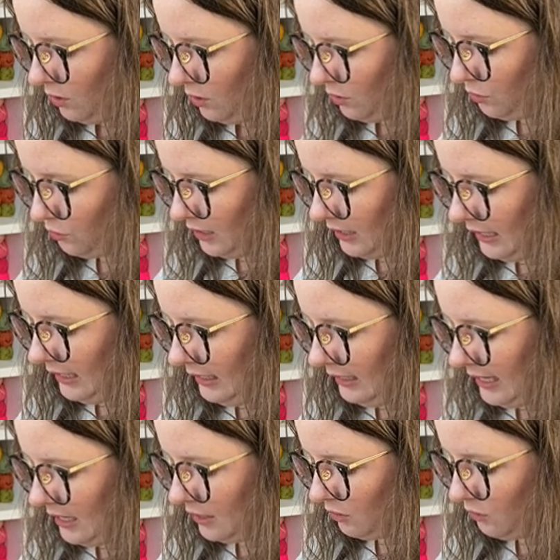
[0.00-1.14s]
three
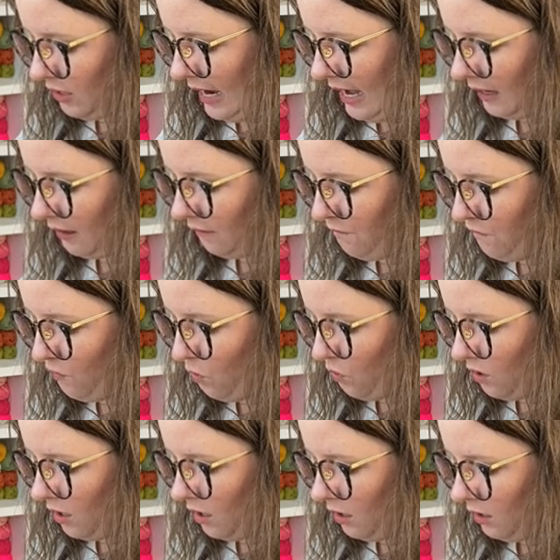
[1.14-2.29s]
down in the crack,
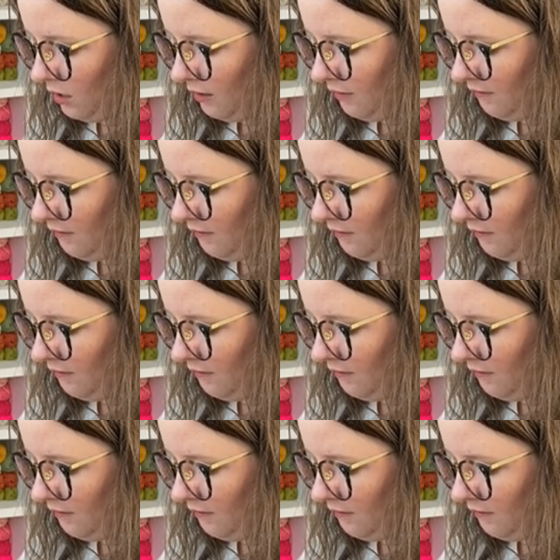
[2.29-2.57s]
four,